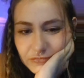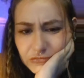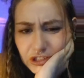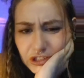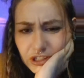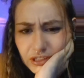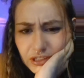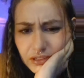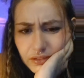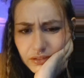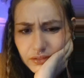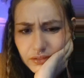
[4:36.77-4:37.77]
Tilly,
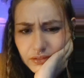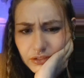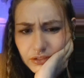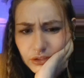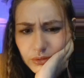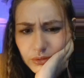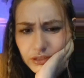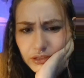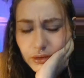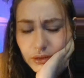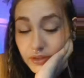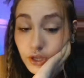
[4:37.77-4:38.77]
do you want to know? Yeah,
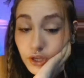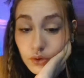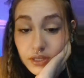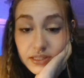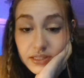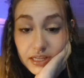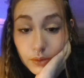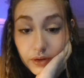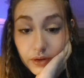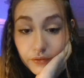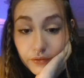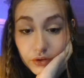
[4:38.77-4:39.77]
you can send it whenever
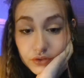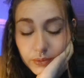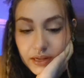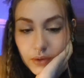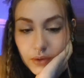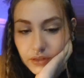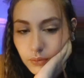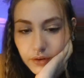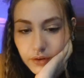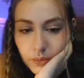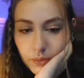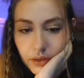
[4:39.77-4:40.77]
it's ready, Monty. Whenever
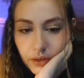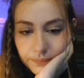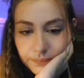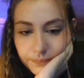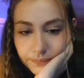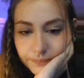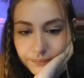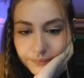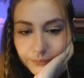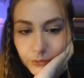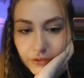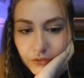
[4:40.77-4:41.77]
you want.
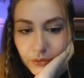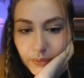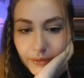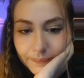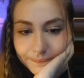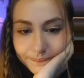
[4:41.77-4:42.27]
Whenever you want.